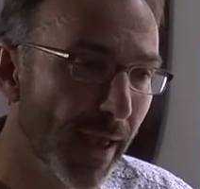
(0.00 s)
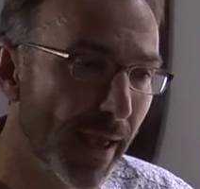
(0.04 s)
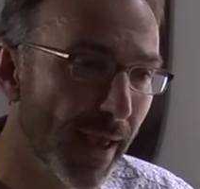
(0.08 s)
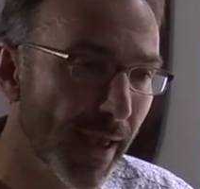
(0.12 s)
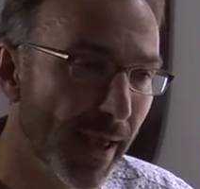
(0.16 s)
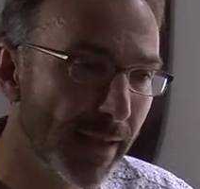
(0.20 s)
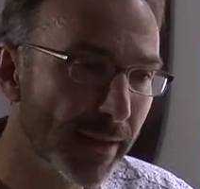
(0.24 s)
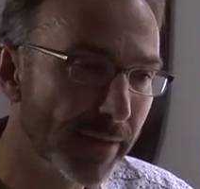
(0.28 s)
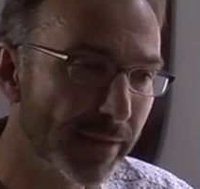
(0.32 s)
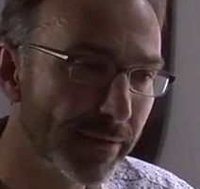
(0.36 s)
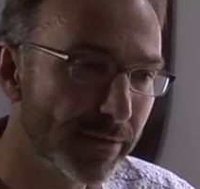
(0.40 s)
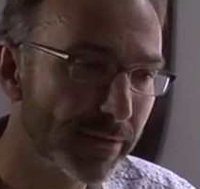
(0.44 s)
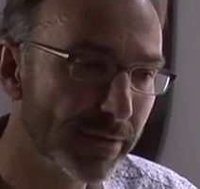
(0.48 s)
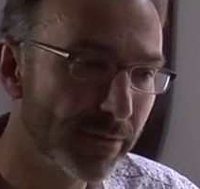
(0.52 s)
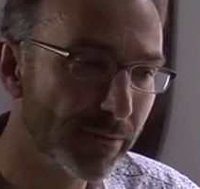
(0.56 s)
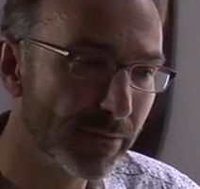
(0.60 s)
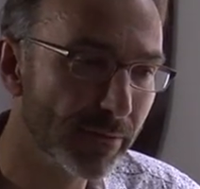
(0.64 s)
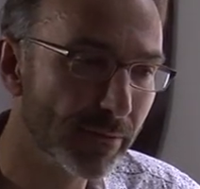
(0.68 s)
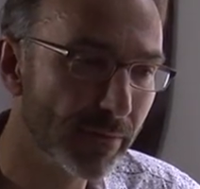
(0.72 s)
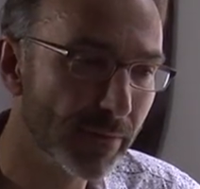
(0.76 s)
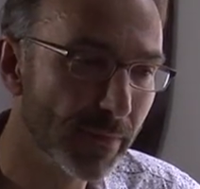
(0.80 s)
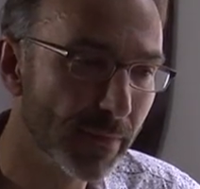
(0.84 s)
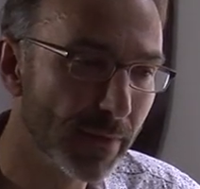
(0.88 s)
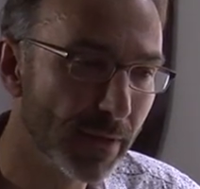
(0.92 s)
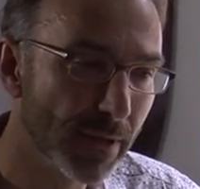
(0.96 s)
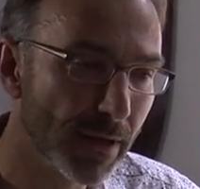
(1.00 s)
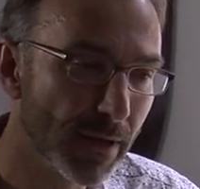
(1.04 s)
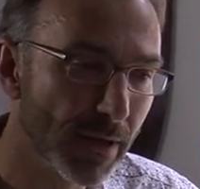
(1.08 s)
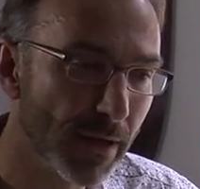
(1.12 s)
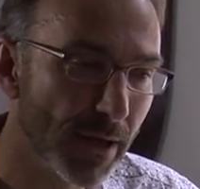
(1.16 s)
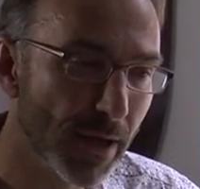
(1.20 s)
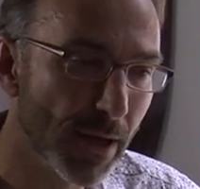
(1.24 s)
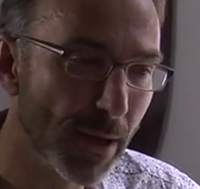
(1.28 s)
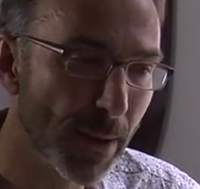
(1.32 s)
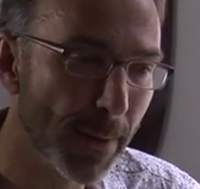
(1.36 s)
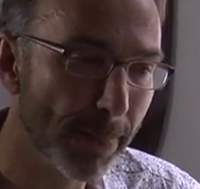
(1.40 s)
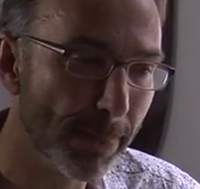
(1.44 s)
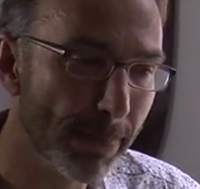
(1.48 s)
and
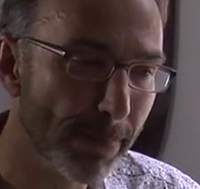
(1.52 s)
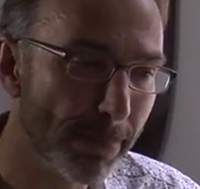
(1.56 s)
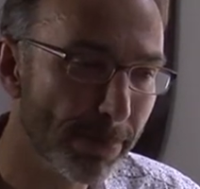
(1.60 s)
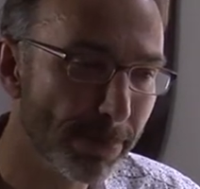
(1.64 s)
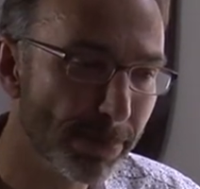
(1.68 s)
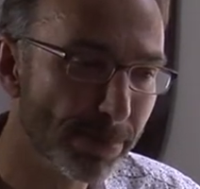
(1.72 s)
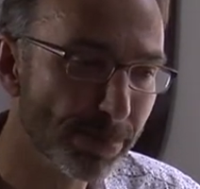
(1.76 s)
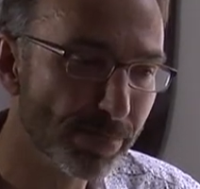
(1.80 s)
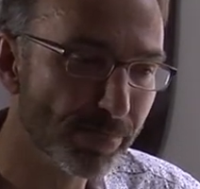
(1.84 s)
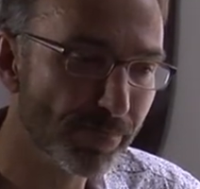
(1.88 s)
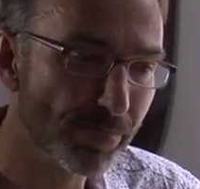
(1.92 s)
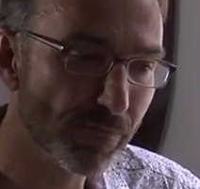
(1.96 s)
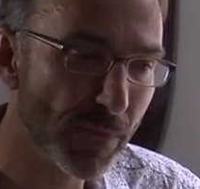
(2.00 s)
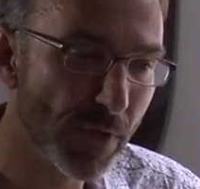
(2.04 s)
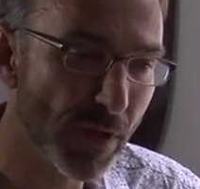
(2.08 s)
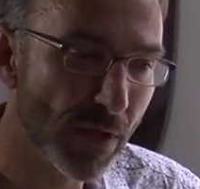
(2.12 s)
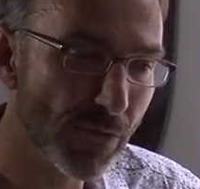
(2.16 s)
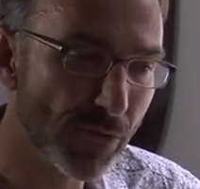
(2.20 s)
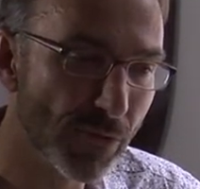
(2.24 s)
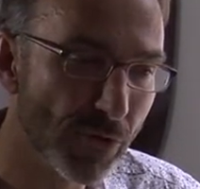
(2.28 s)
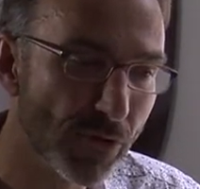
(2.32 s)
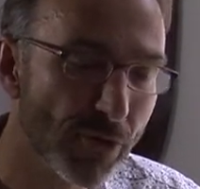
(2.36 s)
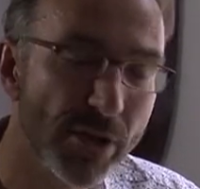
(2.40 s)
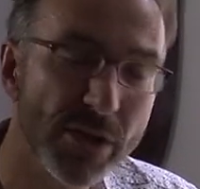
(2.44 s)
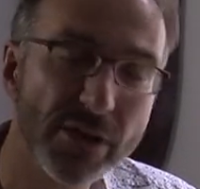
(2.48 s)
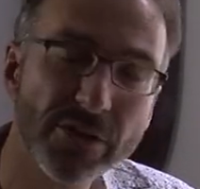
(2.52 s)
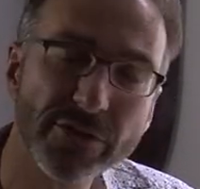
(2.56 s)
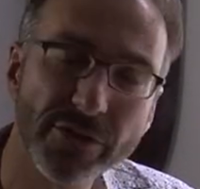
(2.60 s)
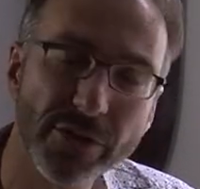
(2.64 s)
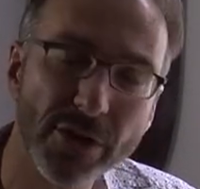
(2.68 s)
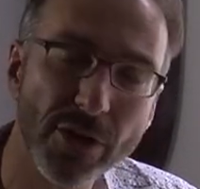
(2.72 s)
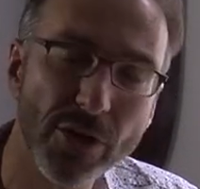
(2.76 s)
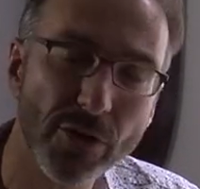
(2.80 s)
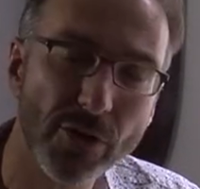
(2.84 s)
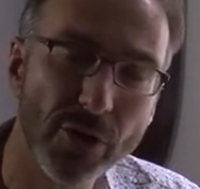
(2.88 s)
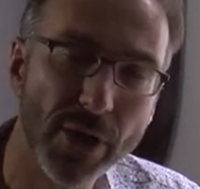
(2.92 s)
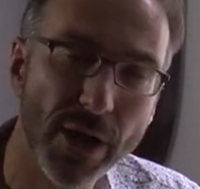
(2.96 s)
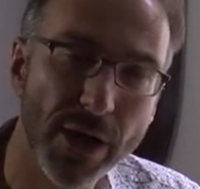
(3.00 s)
um, a few years
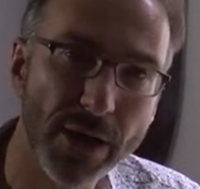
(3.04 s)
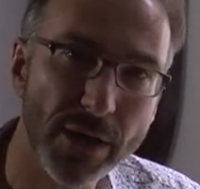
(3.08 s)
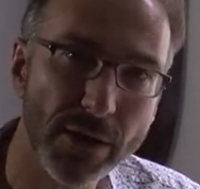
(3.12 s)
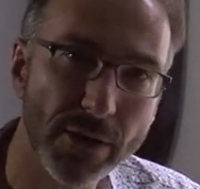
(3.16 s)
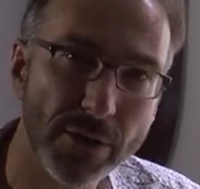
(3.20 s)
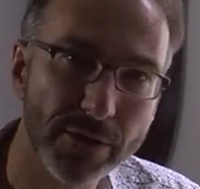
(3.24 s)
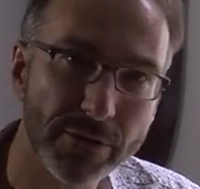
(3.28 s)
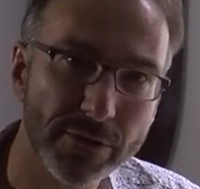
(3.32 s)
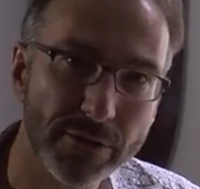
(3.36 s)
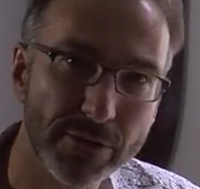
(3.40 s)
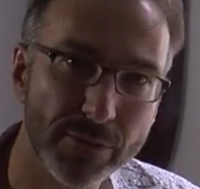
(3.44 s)
ago, I